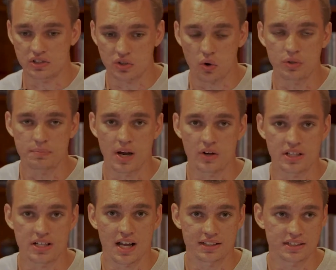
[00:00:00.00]
told Mary
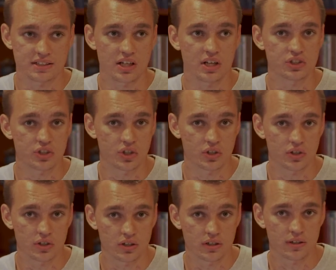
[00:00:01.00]
not to touch
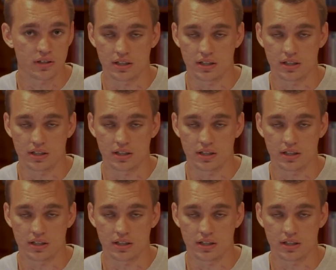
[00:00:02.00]
her,